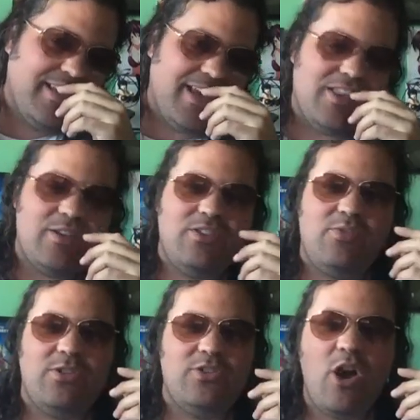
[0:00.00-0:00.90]

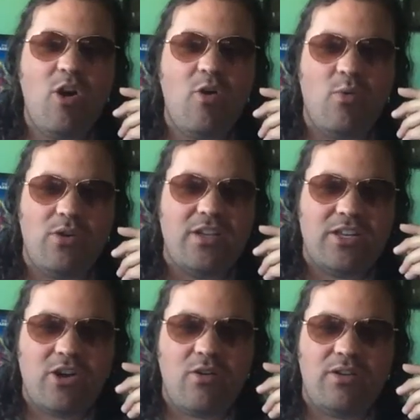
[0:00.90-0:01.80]
he's like, no,
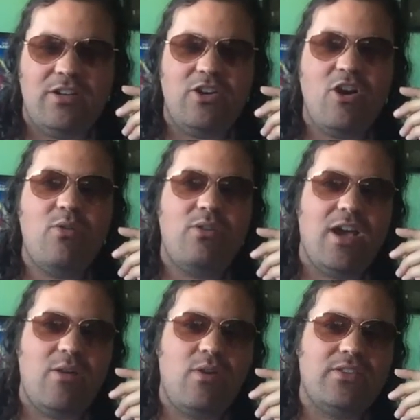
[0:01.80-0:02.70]
I
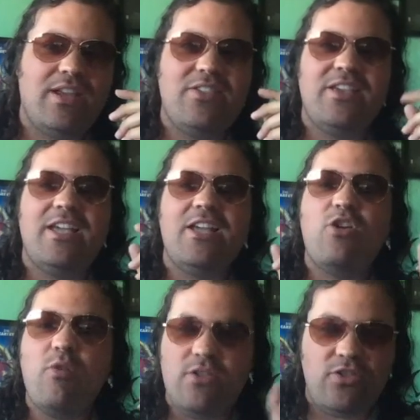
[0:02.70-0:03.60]
don't want that. It's like,
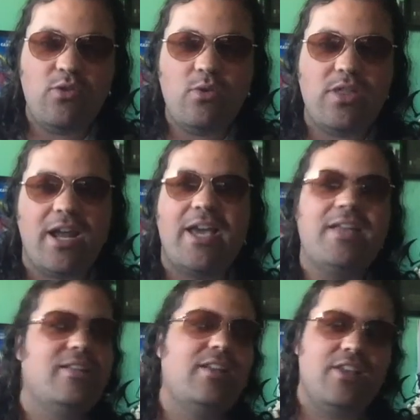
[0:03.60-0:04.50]
no, it's you that
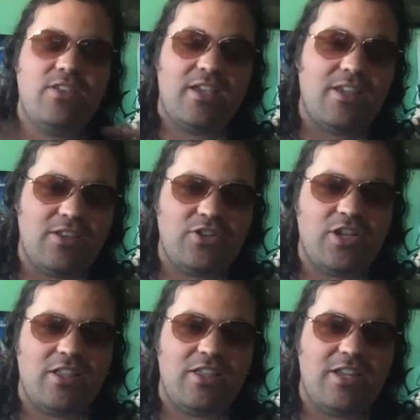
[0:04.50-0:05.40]
I, and
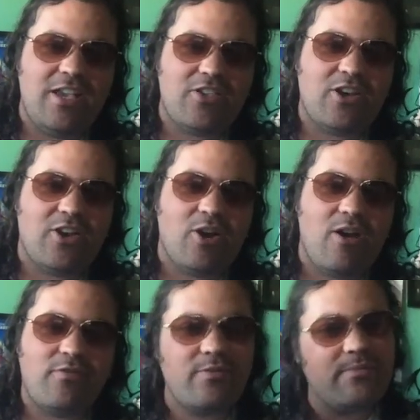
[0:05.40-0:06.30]
he gets cut
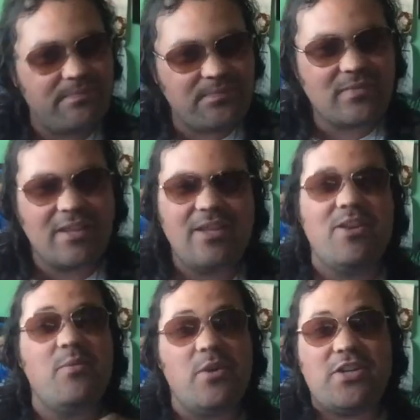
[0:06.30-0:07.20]
off.
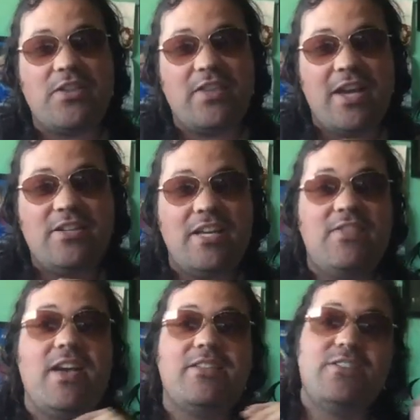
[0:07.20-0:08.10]
We've got the idea
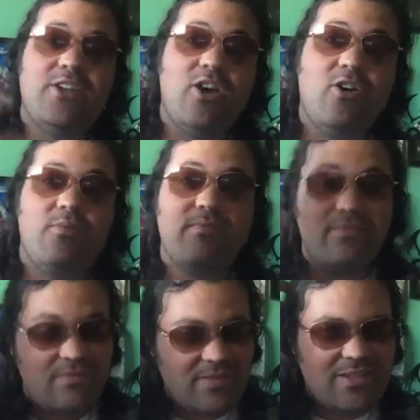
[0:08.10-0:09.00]
that, you know,
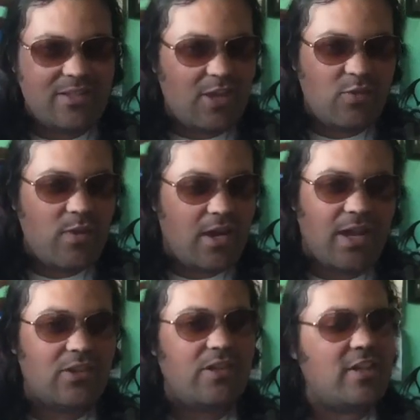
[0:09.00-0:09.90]

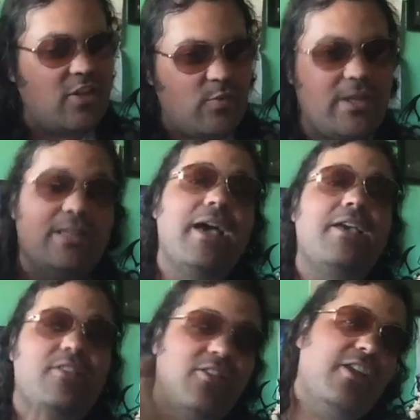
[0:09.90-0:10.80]
Hisui
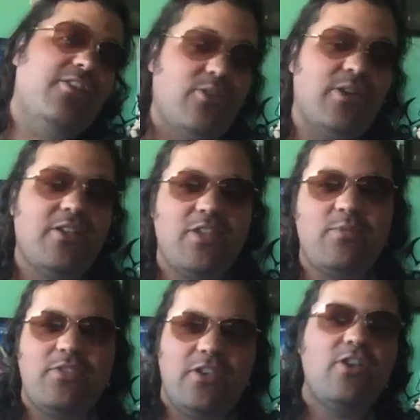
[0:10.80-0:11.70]
likes Setsuna. So that's
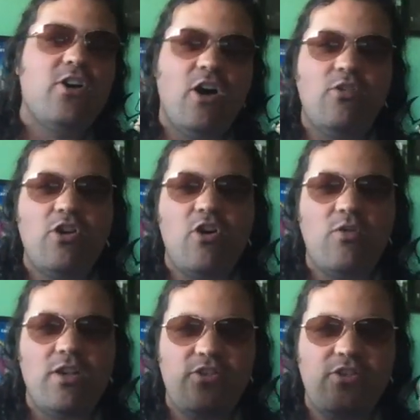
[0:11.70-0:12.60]
why he's like, "Oh,
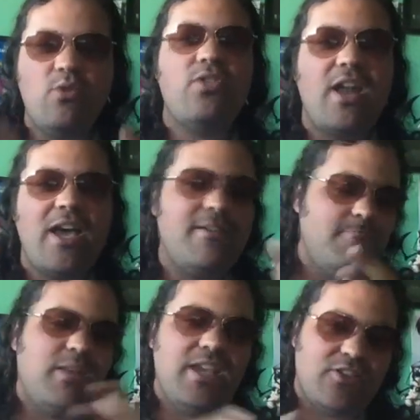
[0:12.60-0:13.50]
no, it's you that I,"
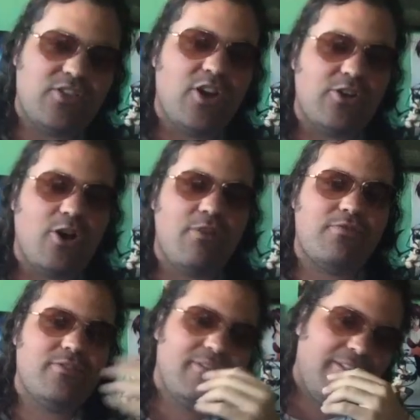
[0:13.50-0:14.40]
then he gets cut off.